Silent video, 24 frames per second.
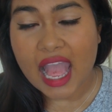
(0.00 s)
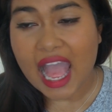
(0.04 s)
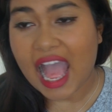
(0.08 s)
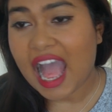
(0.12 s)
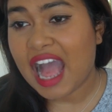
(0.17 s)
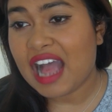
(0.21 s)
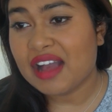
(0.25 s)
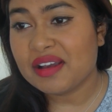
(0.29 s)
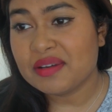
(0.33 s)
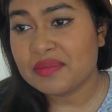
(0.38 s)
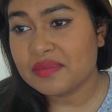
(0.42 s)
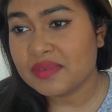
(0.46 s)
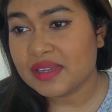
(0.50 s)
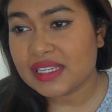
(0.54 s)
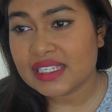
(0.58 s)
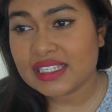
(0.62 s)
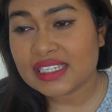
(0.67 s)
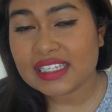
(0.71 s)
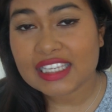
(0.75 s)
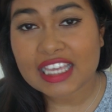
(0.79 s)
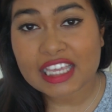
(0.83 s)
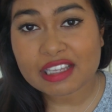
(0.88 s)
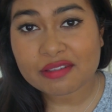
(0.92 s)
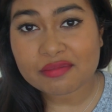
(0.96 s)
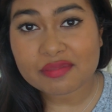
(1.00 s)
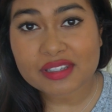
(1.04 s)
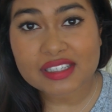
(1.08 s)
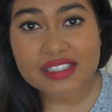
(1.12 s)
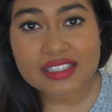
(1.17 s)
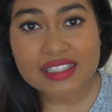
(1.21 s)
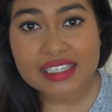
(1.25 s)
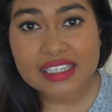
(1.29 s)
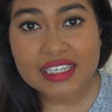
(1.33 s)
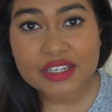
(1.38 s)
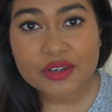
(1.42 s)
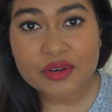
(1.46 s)
It didn't keep me
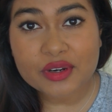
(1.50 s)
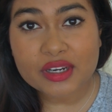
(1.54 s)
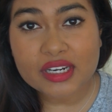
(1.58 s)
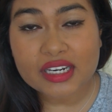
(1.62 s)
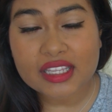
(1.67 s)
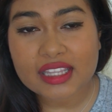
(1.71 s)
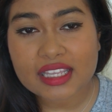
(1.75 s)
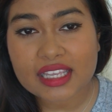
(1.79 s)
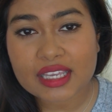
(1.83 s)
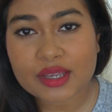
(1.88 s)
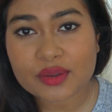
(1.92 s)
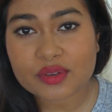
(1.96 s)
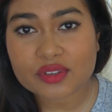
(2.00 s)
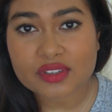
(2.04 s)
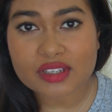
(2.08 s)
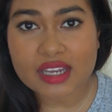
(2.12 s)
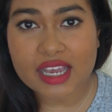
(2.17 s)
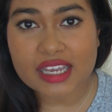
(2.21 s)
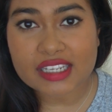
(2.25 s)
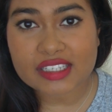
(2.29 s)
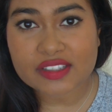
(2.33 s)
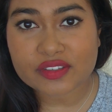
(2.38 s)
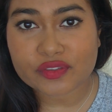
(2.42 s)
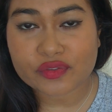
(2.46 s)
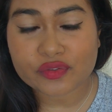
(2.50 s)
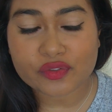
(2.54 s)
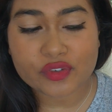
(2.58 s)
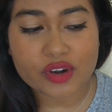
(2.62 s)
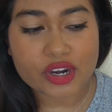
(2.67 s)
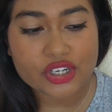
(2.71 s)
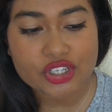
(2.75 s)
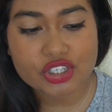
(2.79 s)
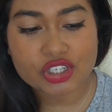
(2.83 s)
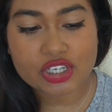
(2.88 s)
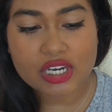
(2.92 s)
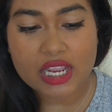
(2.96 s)
sticky or anything. It was nice and
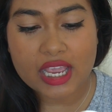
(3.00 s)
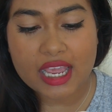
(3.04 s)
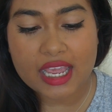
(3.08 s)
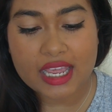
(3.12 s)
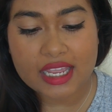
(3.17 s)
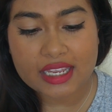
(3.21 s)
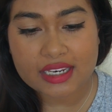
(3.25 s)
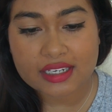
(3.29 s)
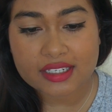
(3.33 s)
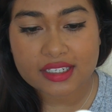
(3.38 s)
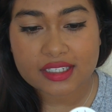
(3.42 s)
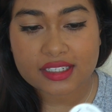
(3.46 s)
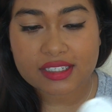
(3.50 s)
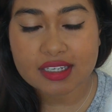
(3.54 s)
fresh, and